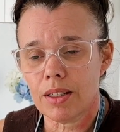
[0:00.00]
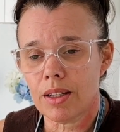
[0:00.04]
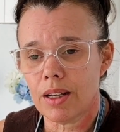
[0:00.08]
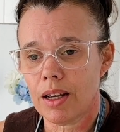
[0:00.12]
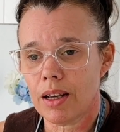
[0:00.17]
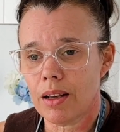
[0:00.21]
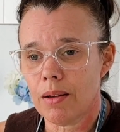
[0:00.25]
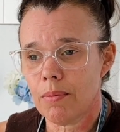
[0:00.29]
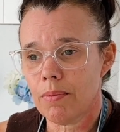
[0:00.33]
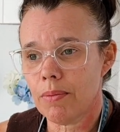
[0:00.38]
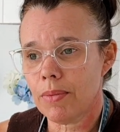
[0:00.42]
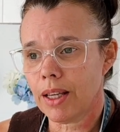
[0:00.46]

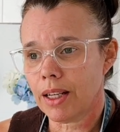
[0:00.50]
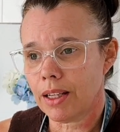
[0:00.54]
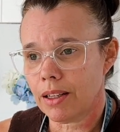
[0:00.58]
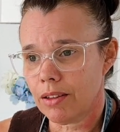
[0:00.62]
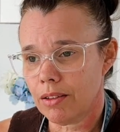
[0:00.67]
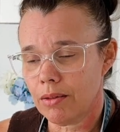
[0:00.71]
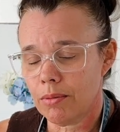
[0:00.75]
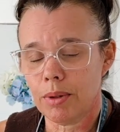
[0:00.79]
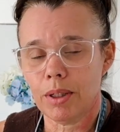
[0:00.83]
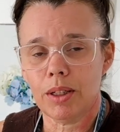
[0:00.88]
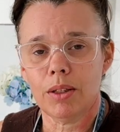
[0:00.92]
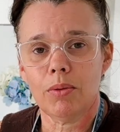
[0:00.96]
That
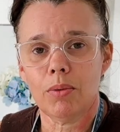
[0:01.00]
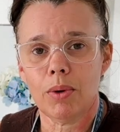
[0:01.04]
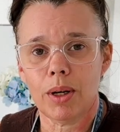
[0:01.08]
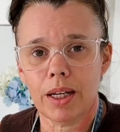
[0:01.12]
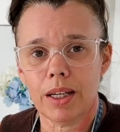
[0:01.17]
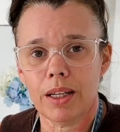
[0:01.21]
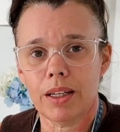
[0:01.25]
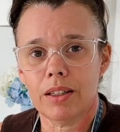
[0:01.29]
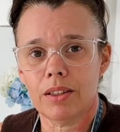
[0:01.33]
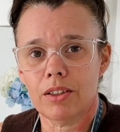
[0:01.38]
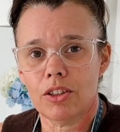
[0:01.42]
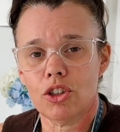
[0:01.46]
can be a
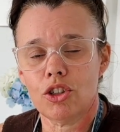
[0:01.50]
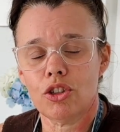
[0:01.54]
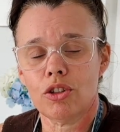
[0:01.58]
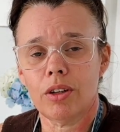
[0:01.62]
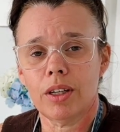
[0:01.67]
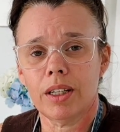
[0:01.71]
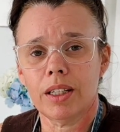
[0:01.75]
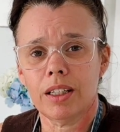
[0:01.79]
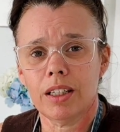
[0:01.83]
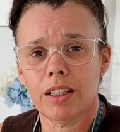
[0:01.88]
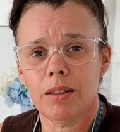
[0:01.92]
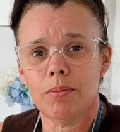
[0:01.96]
way to
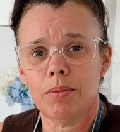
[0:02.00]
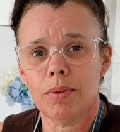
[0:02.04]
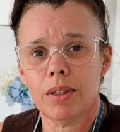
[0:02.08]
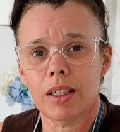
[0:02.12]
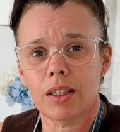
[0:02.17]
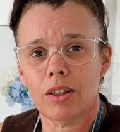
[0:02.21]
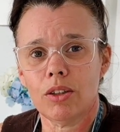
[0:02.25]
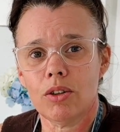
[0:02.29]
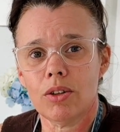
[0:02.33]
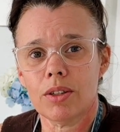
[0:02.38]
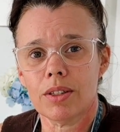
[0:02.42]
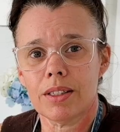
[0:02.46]
try and keep their
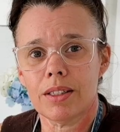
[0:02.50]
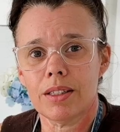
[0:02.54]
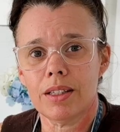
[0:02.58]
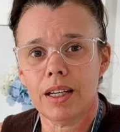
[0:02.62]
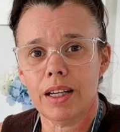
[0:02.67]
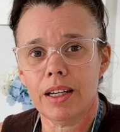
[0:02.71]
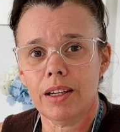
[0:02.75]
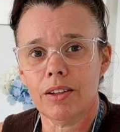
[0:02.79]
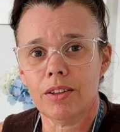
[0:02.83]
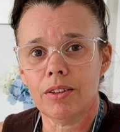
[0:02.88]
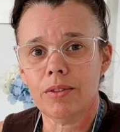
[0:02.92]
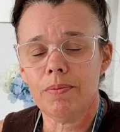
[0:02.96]
costs
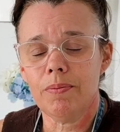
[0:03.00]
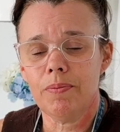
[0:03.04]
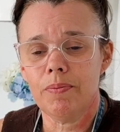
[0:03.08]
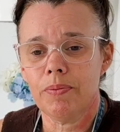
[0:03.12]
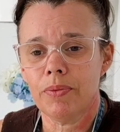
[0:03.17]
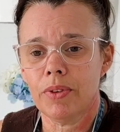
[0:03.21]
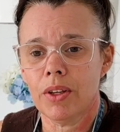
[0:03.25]
down.